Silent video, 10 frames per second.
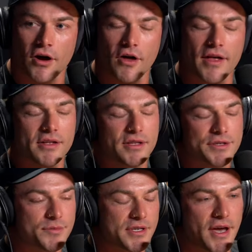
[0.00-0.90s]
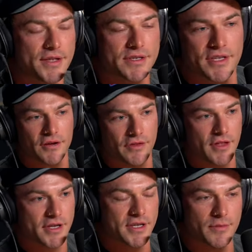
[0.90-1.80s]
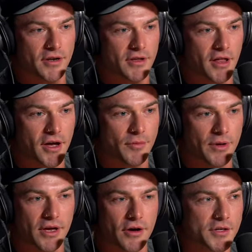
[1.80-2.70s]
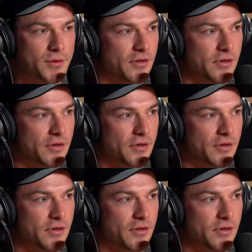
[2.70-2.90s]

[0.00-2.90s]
Oh, they did some scans and stuff. Then they sent me to like a bigger hospital.